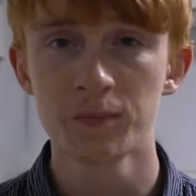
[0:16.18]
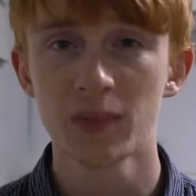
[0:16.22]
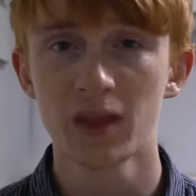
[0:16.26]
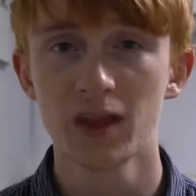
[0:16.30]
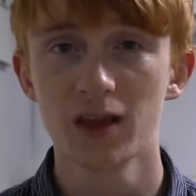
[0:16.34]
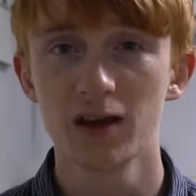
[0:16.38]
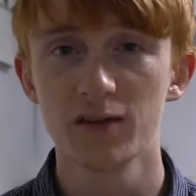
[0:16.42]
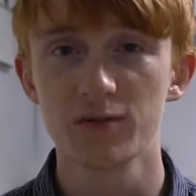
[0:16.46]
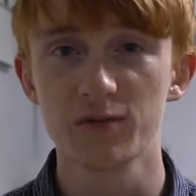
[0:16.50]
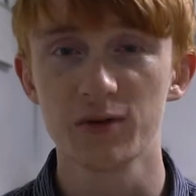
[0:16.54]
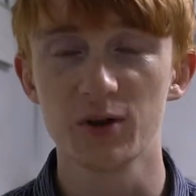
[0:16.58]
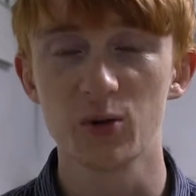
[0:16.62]

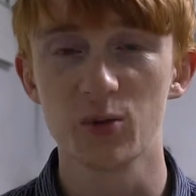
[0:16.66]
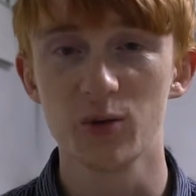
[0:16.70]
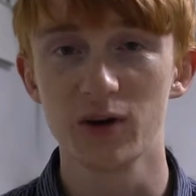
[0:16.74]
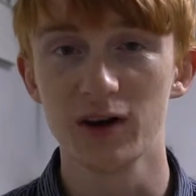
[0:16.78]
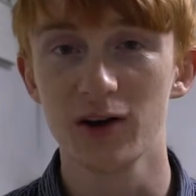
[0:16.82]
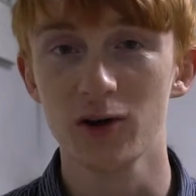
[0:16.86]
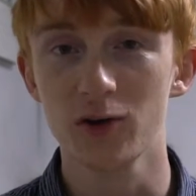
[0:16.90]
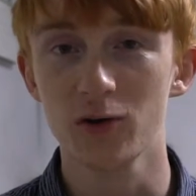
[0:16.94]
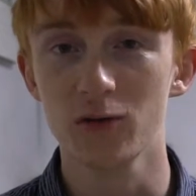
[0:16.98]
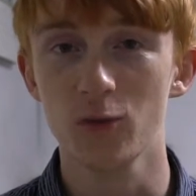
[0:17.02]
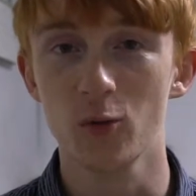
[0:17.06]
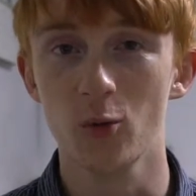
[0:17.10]
I've been quite
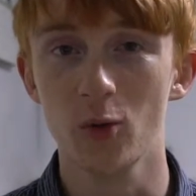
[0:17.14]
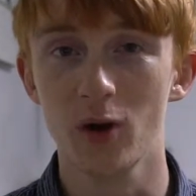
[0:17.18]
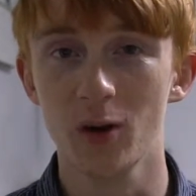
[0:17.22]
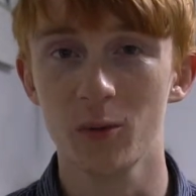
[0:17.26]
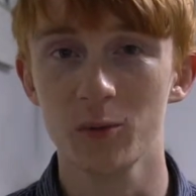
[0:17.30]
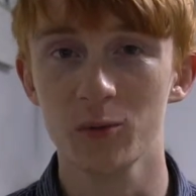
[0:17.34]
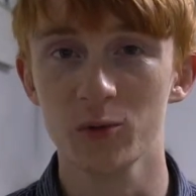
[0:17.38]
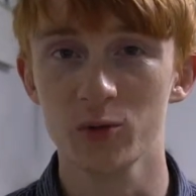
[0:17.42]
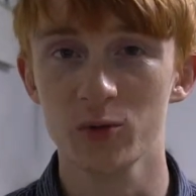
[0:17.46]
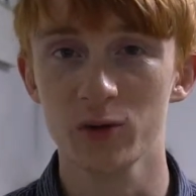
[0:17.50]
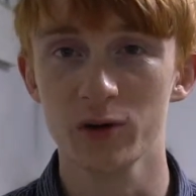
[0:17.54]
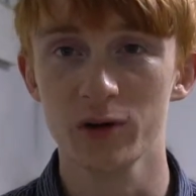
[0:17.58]

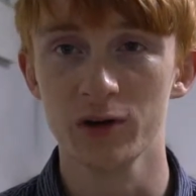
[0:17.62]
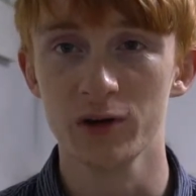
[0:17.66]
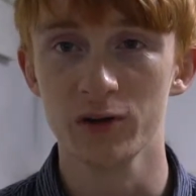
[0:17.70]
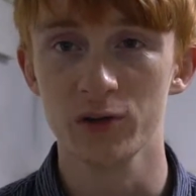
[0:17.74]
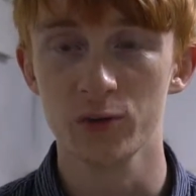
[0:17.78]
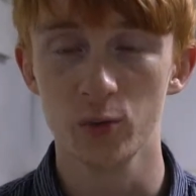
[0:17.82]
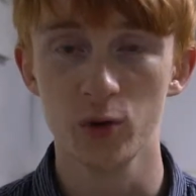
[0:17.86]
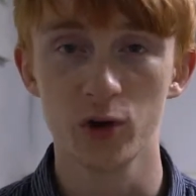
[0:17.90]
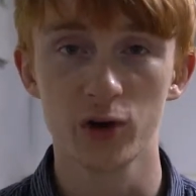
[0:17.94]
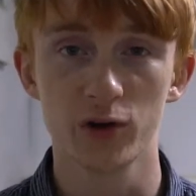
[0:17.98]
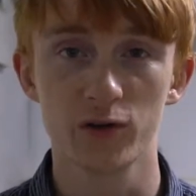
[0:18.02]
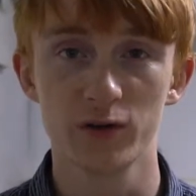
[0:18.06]
overwhelmed with
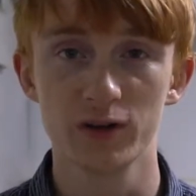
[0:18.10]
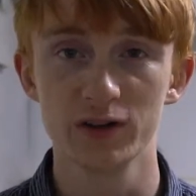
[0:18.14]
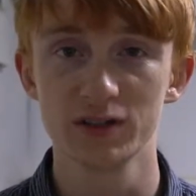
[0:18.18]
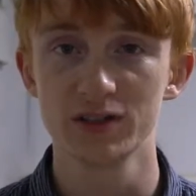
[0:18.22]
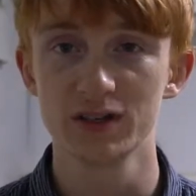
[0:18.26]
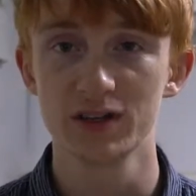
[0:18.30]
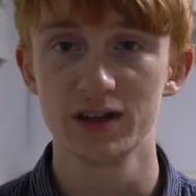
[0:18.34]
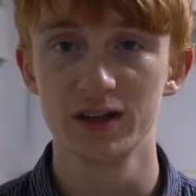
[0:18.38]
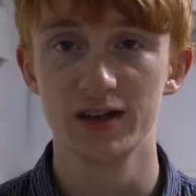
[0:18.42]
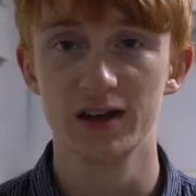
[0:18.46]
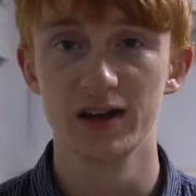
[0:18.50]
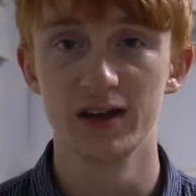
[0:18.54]
work
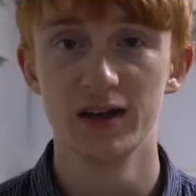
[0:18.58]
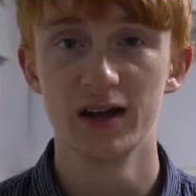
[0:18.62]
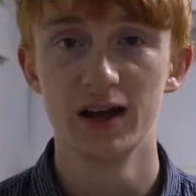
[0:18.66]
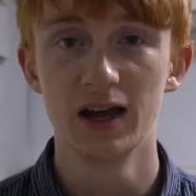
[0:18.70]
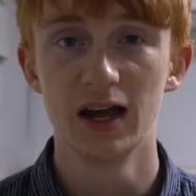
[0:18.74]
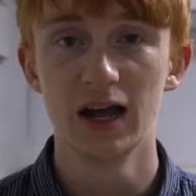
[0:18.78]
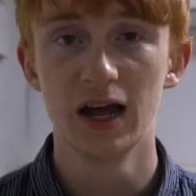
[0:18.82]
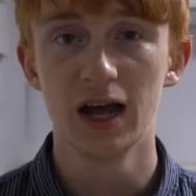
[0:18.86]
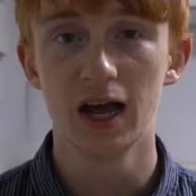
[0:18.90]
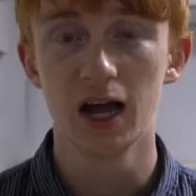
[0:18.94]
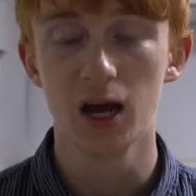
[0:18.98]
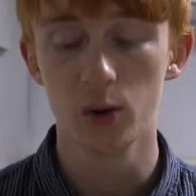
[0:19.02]
recently.
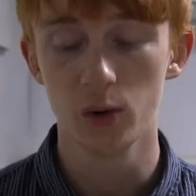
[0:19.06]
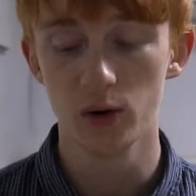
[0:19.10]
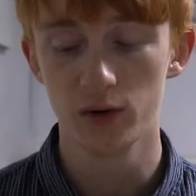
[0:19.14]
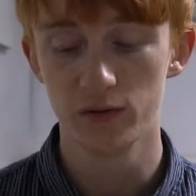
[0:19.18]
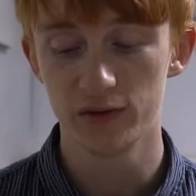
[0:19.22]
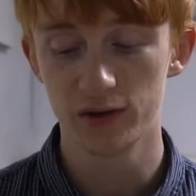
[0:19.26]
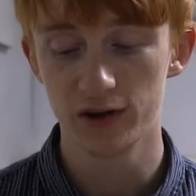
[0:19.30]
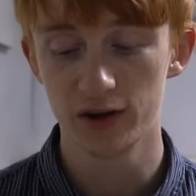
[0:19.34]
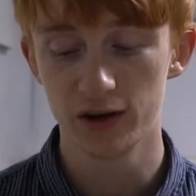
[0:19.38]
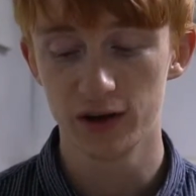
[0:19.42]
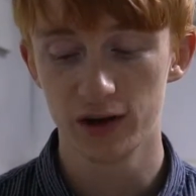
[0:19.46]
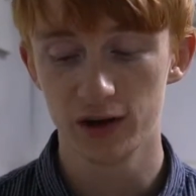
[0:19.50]

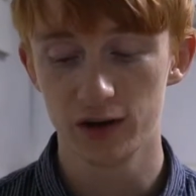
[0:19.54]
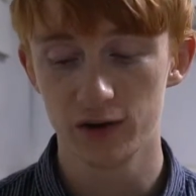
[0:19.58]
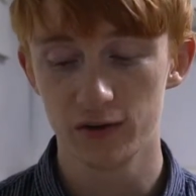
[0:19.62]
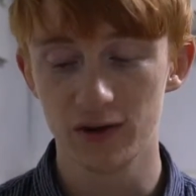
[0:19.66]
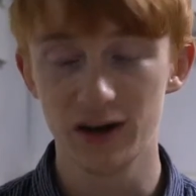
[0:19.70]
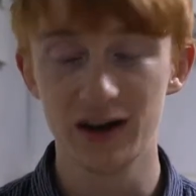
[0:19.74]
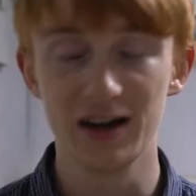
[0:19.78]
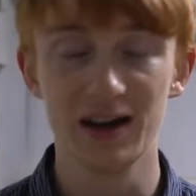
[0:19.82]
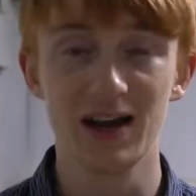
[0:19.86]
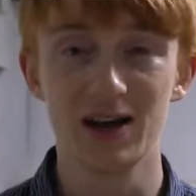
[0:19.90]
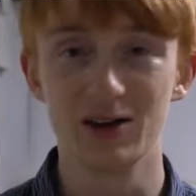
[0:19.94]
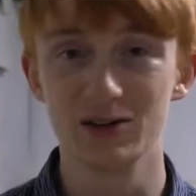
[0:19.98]
However,
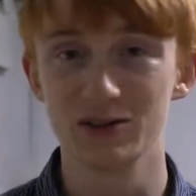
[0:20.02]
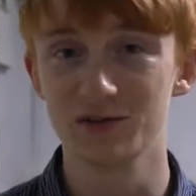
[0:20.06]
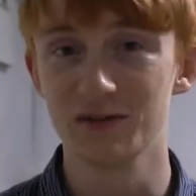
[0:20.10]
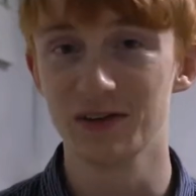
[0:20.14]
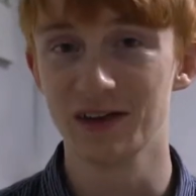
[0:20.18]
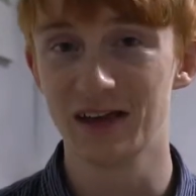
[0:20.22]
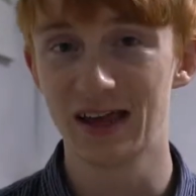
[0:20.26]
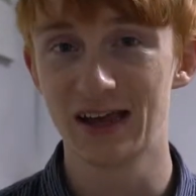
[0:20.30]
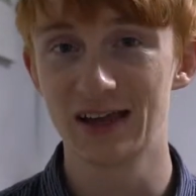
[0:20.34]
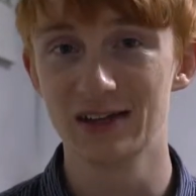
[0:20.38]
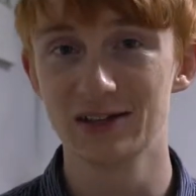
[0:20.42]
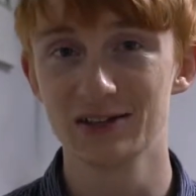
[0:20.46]
right now it's
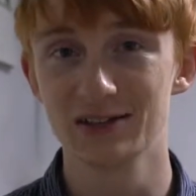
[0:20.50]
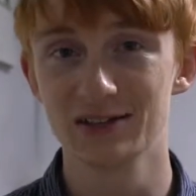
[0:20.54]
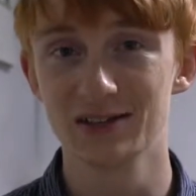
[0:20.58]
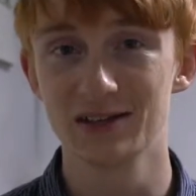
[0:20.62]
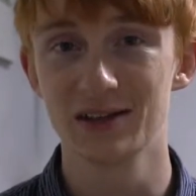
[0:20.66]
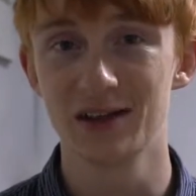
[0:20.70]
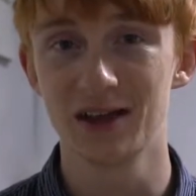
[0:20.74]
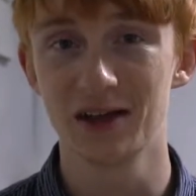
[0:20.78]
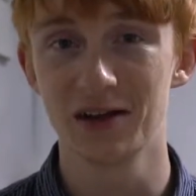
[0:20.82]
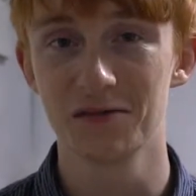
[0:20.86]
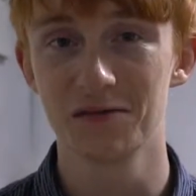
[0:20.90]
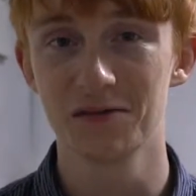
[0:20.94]
vacation
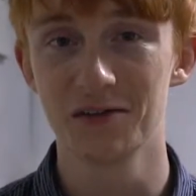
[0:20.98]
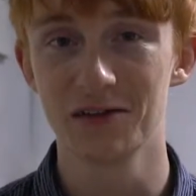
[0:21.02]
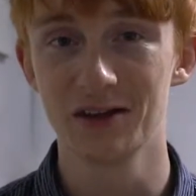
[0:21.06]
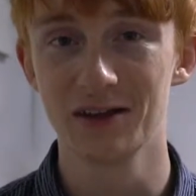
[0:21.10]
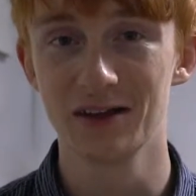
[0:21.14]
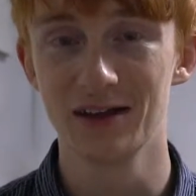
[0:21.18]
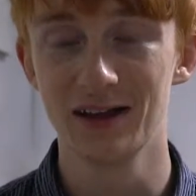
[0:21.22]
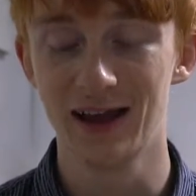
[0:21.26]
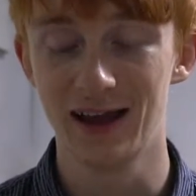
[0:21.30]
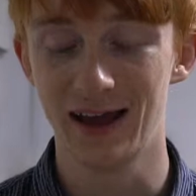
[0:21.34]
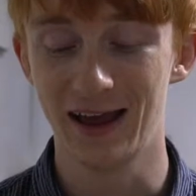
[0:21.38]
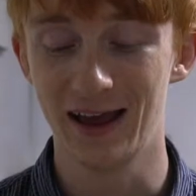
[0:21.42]

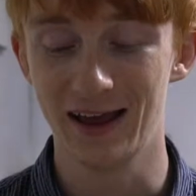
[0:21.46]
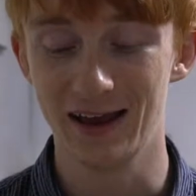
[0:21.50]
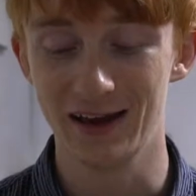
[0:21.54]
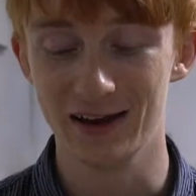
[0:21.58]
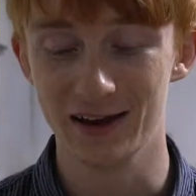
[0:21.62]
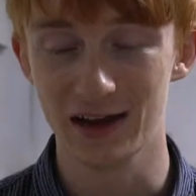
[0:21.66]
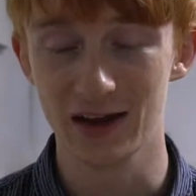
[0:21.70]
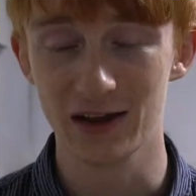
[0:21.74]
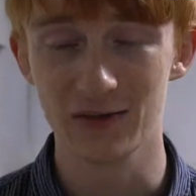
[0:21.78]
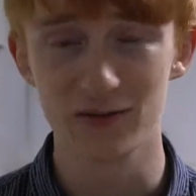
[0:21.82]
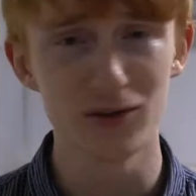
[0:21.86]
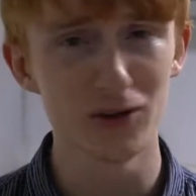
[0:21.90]
thankfully and
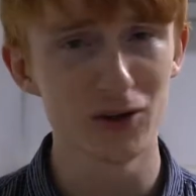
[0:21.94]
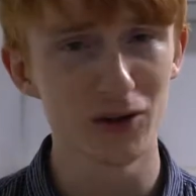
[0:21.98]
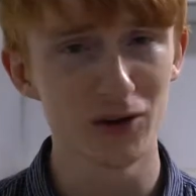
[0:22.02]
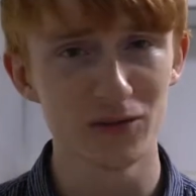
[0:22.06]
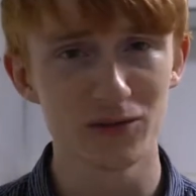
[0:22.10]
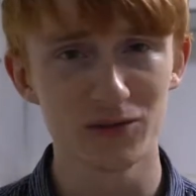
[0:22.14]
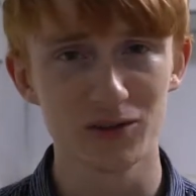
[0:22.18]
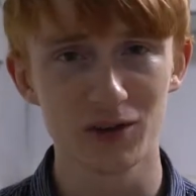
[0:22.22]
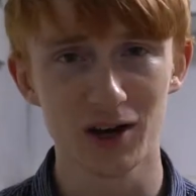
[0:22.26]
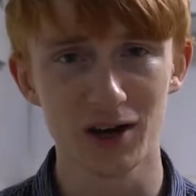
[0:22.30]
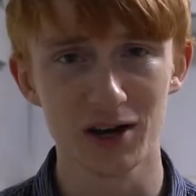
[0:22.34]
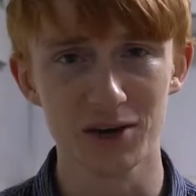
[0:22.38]
I have a lot of
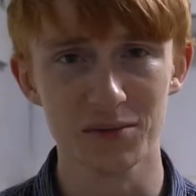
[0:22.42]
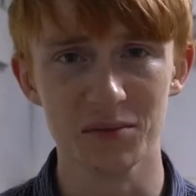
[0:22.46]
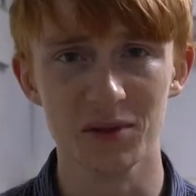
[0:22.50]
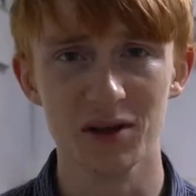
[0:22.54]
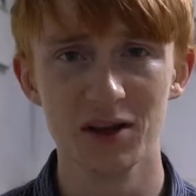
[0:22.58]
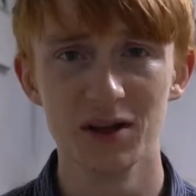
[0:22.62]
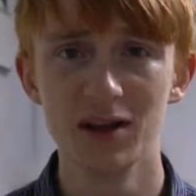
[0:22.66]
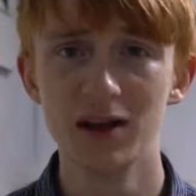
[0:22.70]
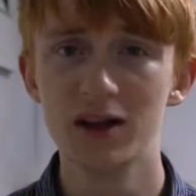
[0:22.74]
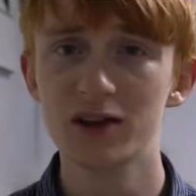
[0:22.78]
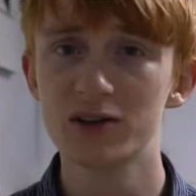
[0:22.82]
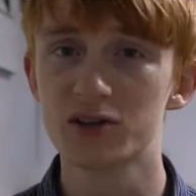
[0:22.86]
time,
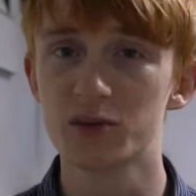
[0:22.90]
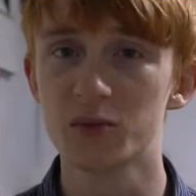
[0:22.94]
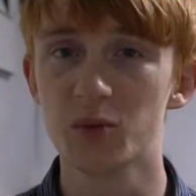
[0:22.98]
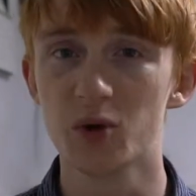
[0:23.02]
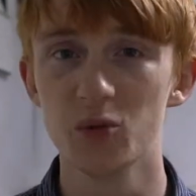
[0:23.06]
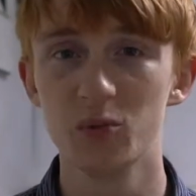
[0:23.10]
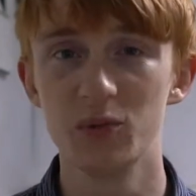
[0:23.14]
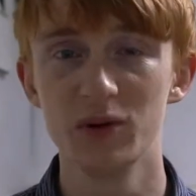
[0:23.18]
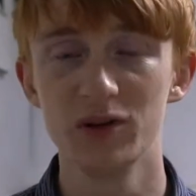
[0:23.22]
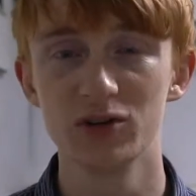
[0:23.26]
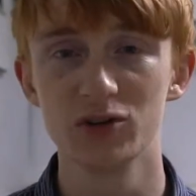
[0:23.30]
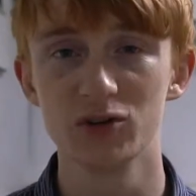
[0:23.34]
so I'm
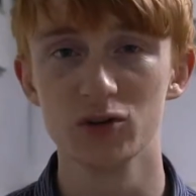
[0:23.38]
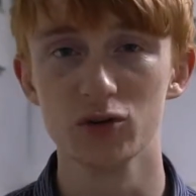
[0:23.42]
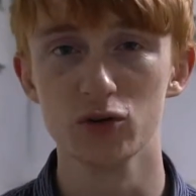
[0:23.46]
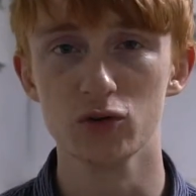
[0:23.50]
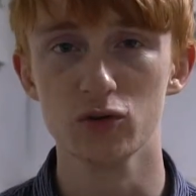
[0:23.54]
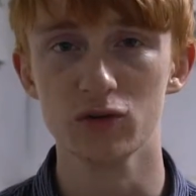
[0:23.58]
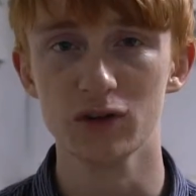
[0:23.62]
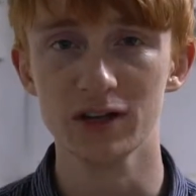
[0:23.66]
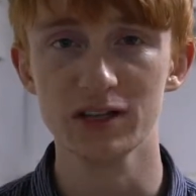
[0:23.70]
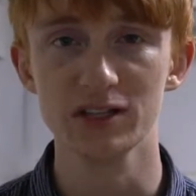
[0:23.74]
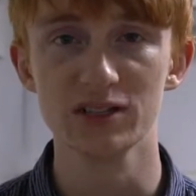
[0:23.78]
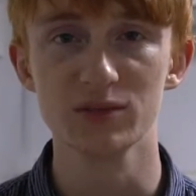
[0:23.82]
hoping to
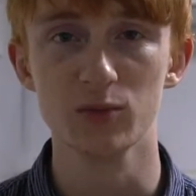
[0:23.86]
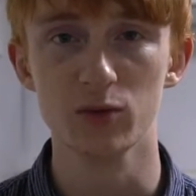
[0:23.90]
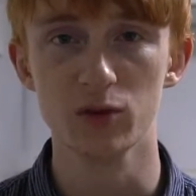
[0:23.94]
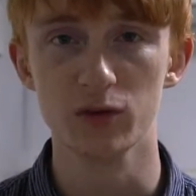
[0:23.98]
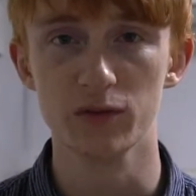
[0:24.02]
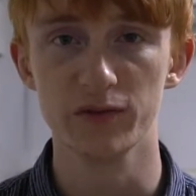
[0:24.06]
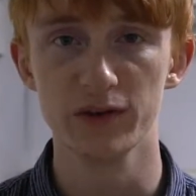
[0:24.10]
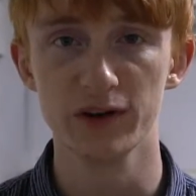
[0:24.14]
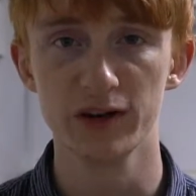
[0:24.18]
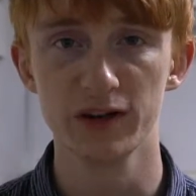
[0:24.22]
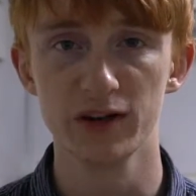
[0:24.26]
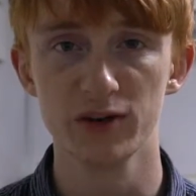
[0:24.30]
release more
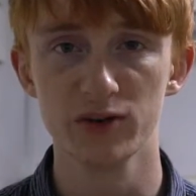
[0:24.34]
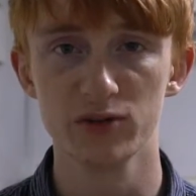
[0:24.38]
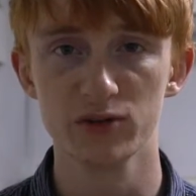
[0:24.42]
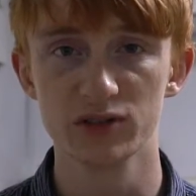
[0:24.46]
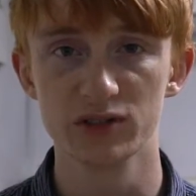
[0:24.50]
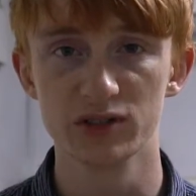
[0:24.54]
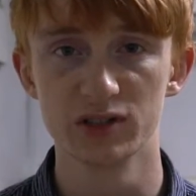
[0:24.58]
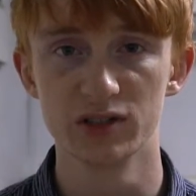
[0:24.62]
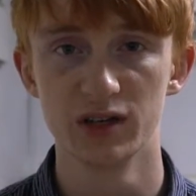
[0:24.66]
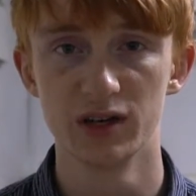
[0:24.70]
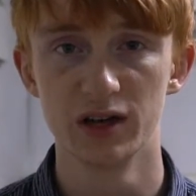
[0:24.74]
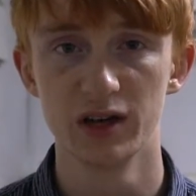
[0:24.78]
videos.